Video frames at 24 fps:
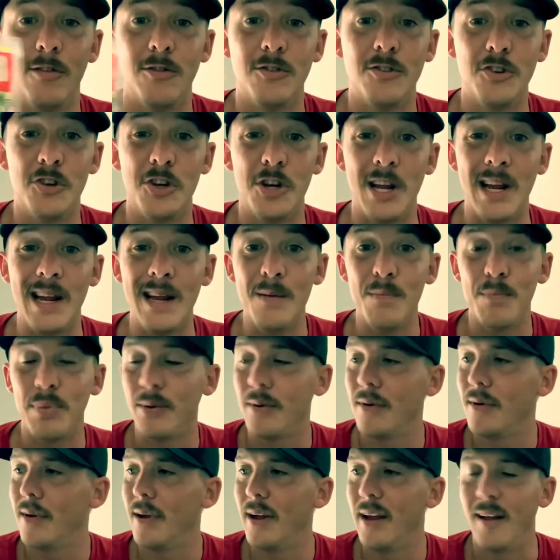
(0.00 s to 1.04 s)
cheap.
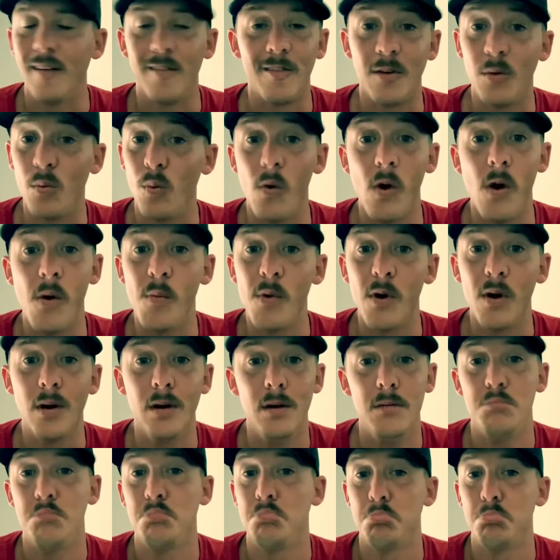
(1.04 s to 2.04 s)
It's at Walmart.